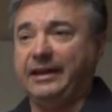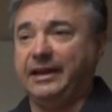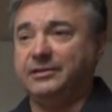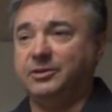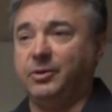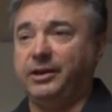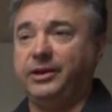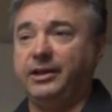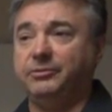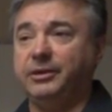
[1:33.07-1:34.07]
And so I
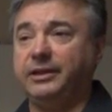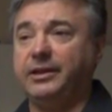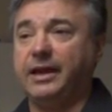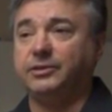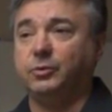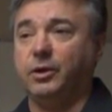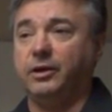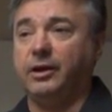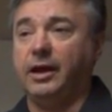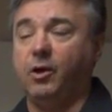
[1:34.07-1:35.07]
think really that's
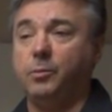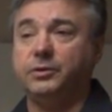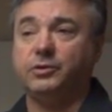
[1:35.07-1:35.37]
where open